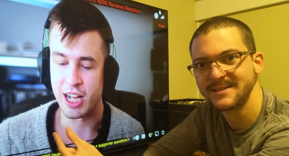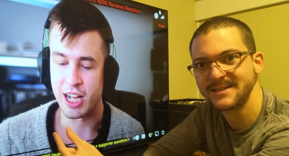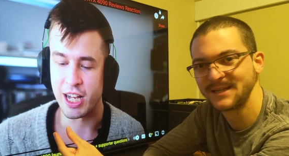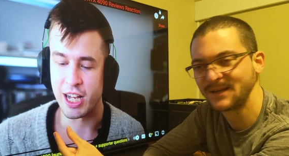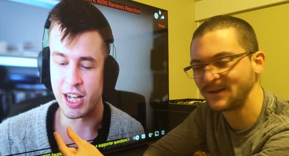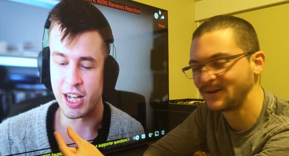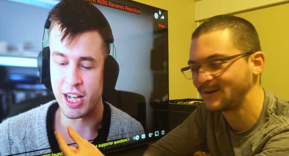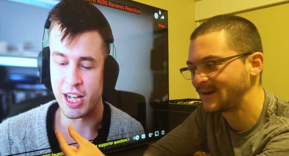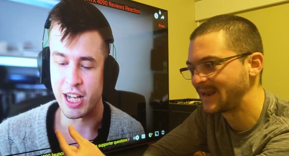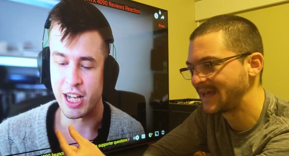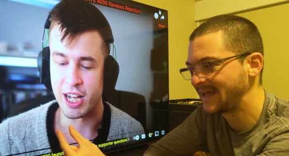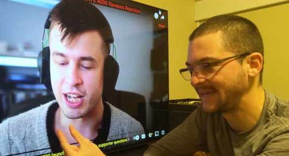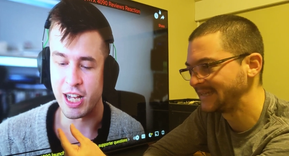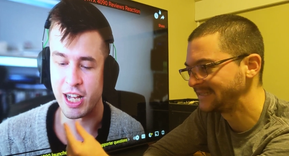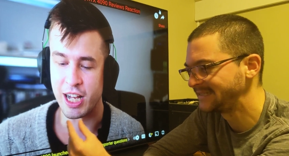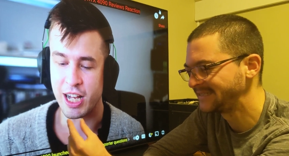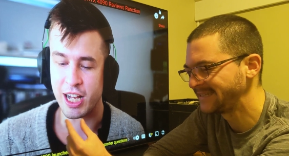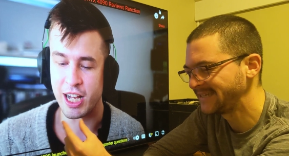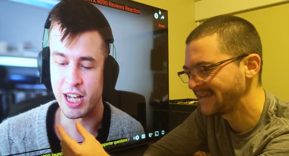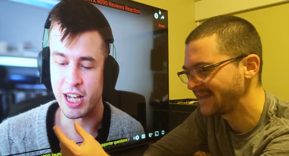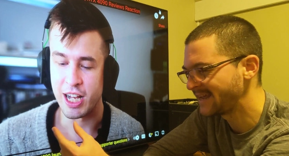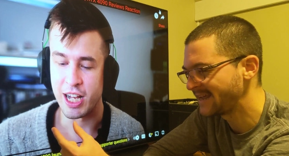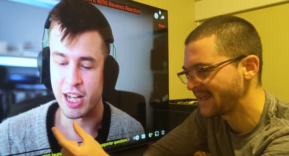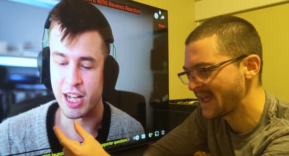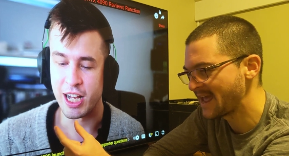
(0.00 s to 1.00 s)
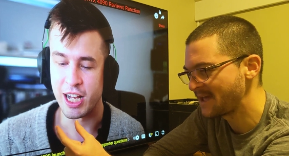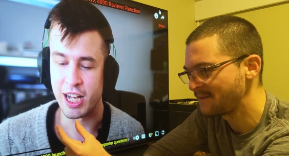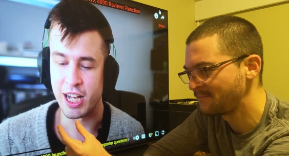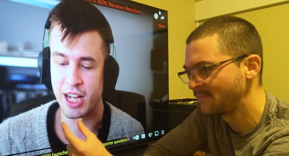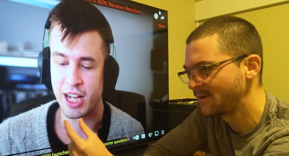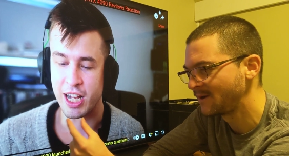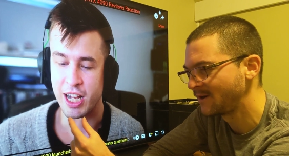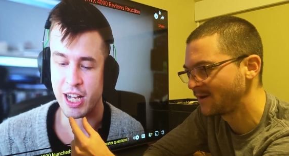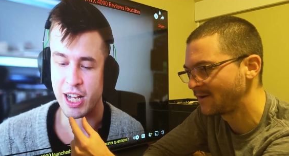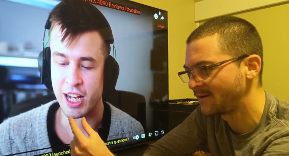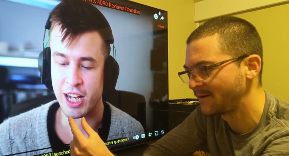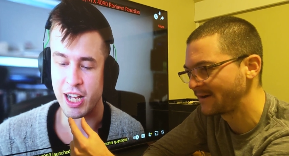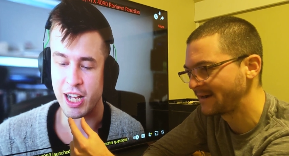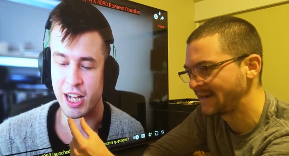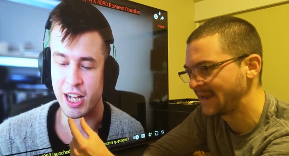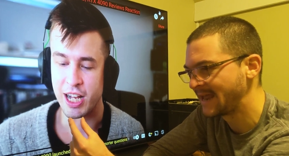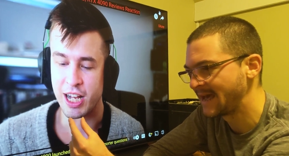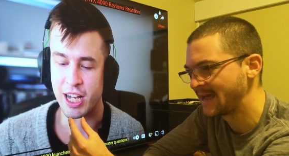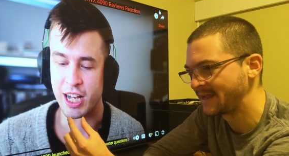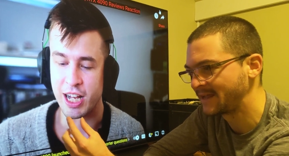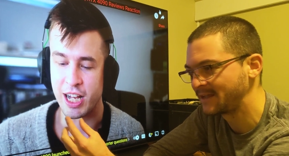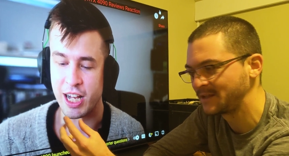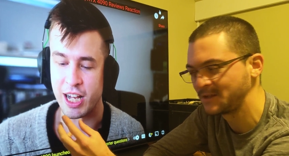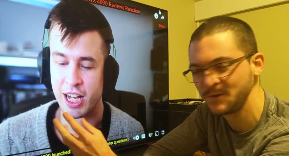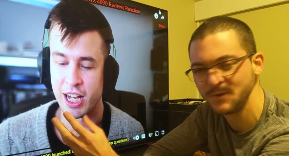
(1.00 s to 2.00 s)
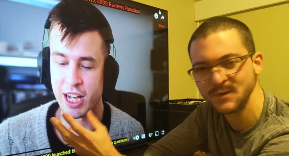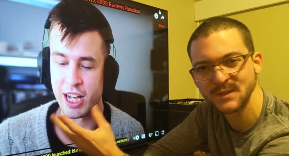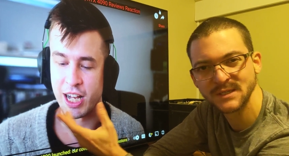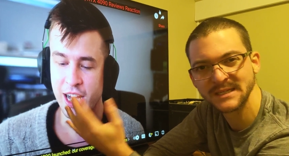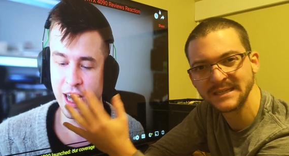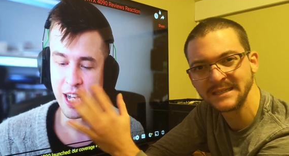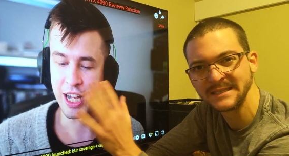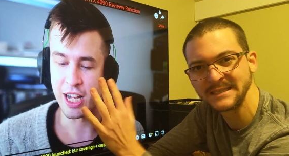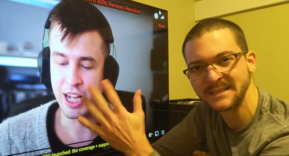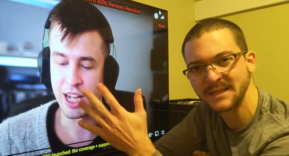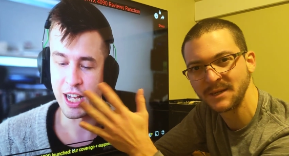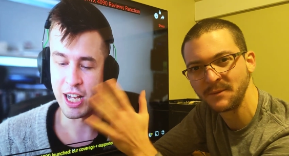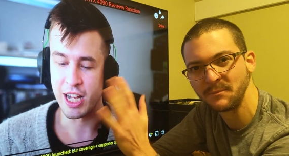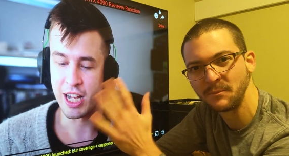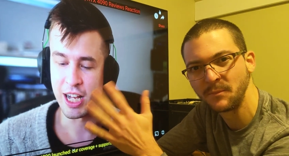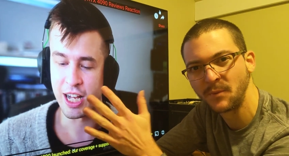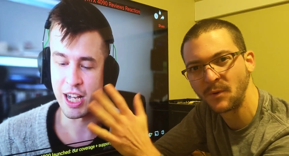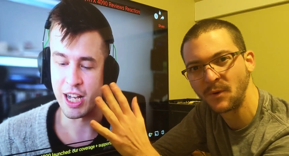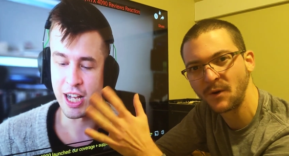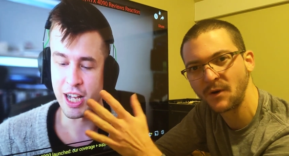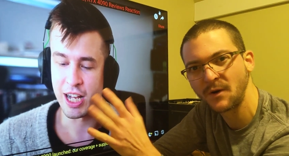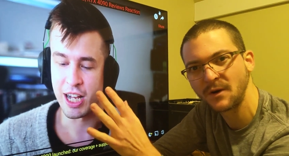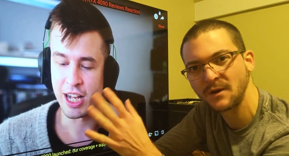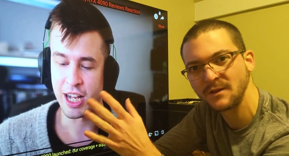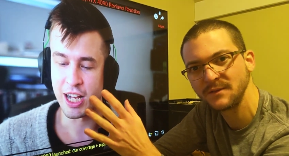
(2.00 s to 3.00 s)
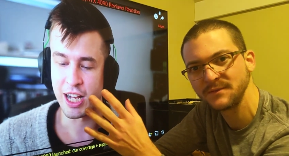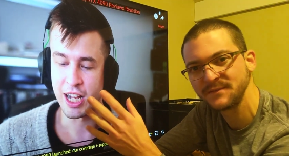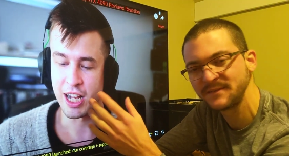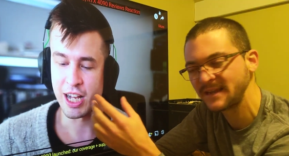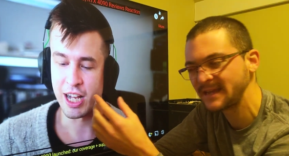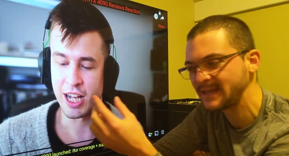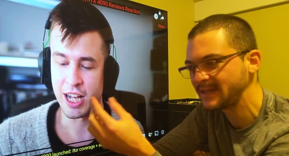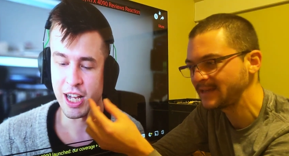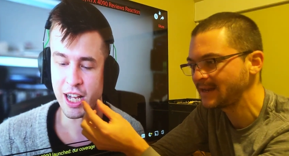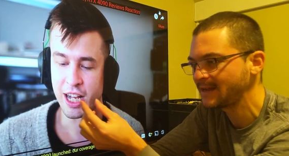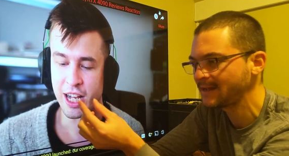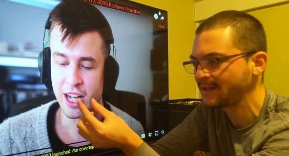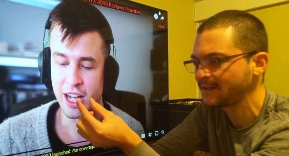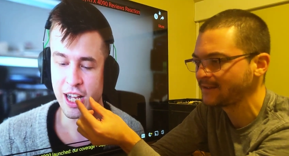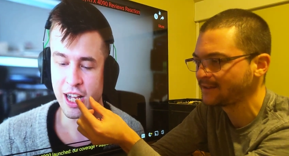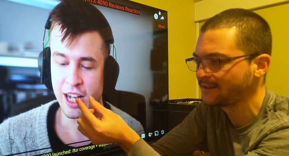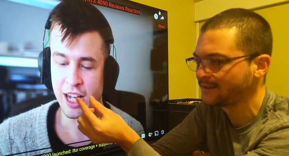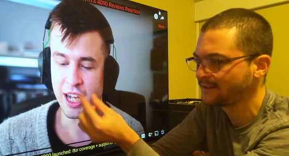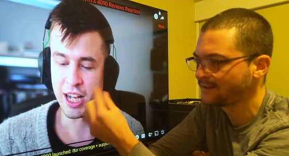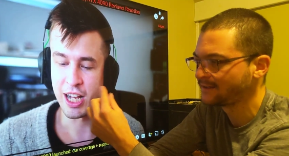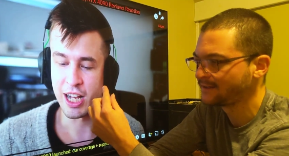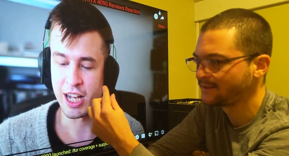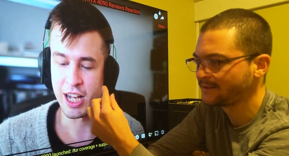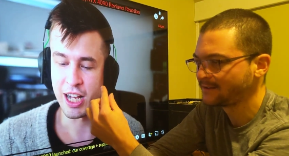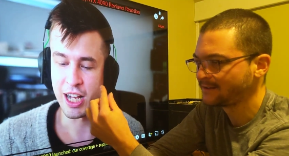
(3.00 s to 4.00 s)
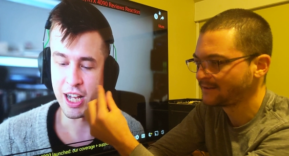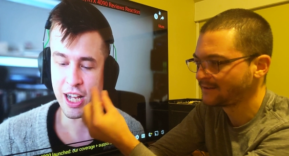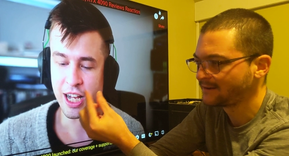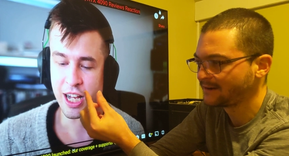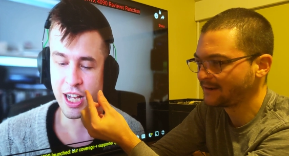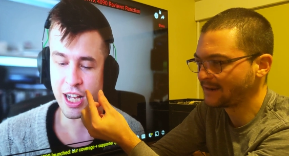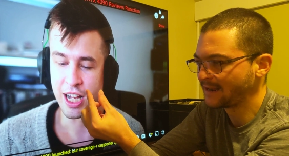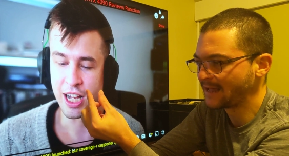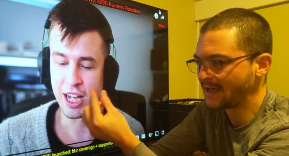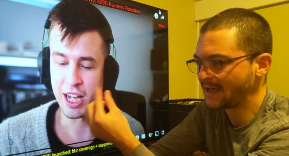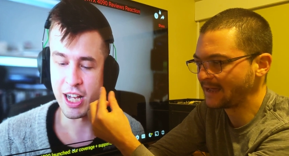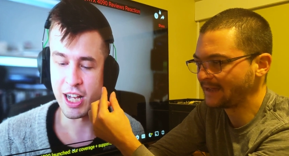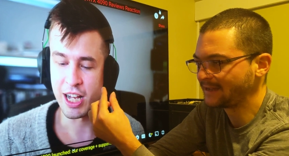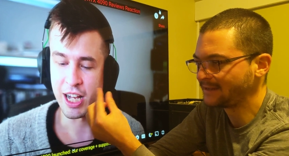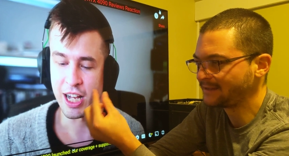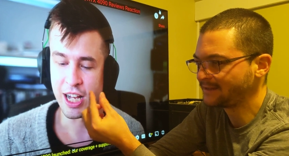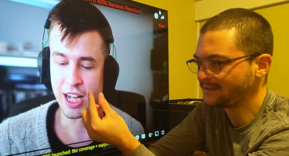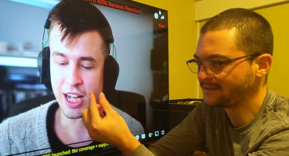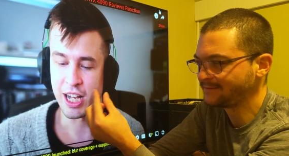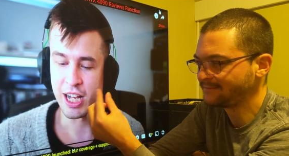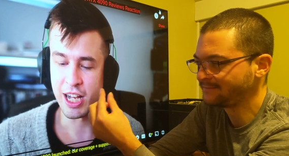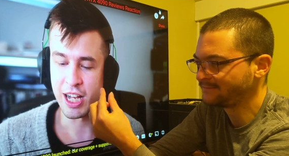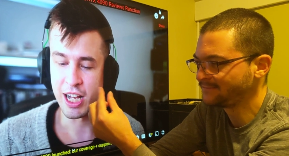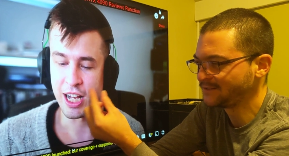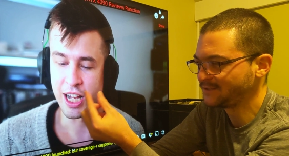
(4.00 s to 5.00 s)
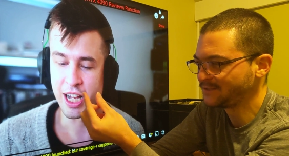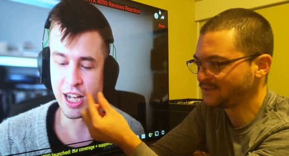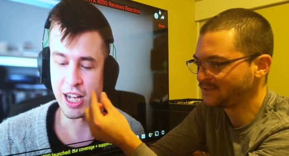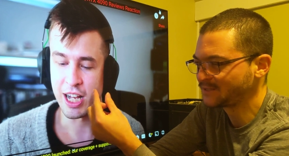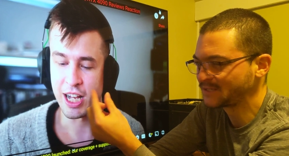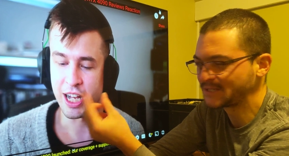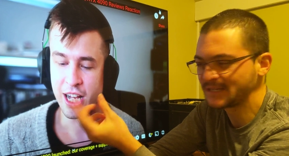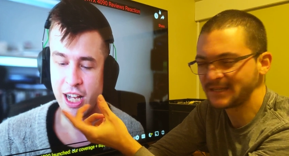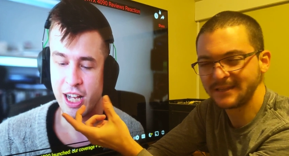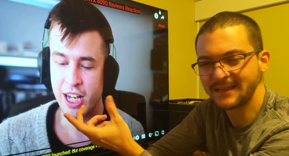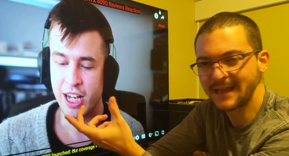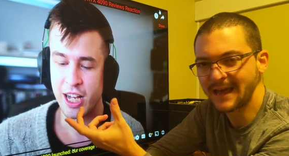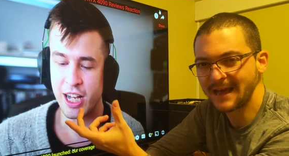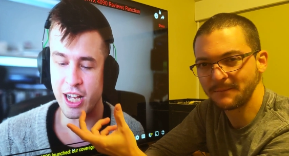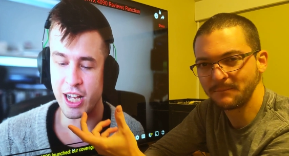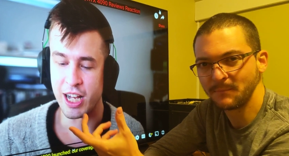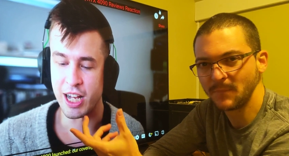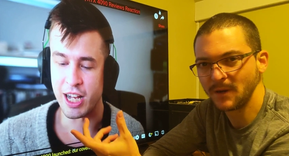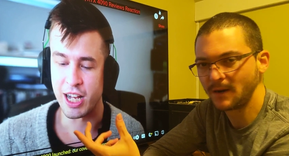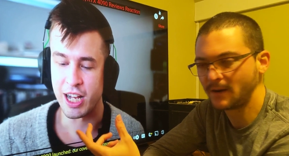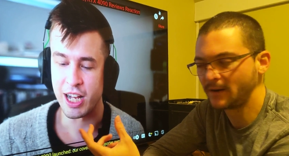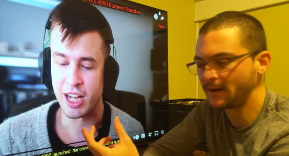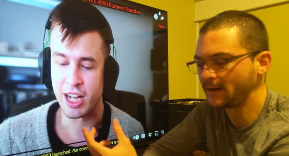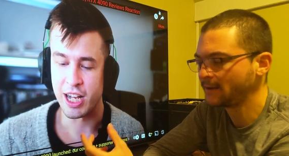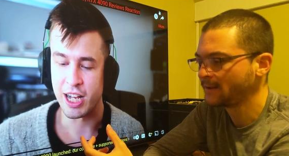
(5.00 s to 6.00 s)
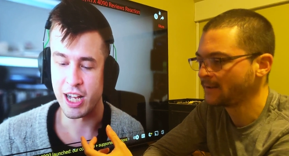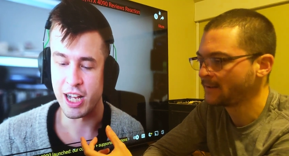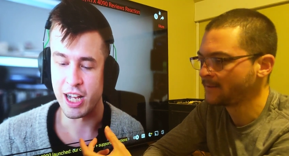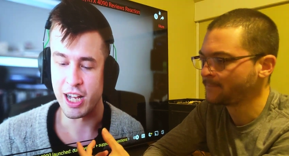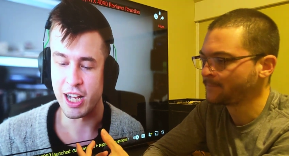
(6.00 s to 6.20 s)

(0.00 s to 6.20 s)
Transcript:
Speaker 1: so like TAA blurry, like using temporal data, like you see that blurry.